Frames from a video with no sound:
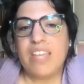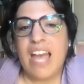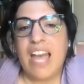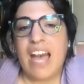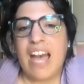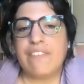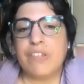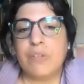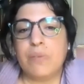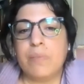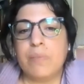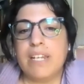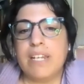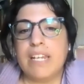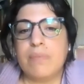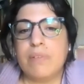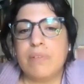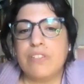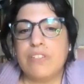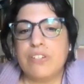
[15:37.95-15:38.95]
have you been
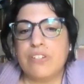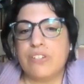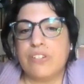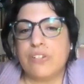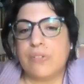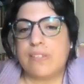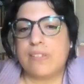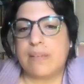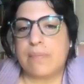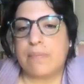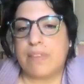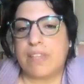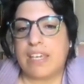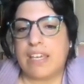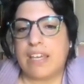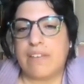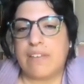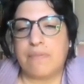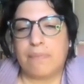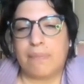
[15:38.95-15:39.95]
able to do
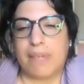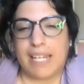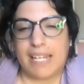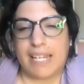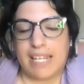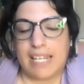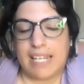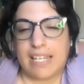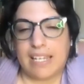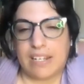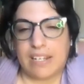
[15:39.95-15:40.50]
something of meaning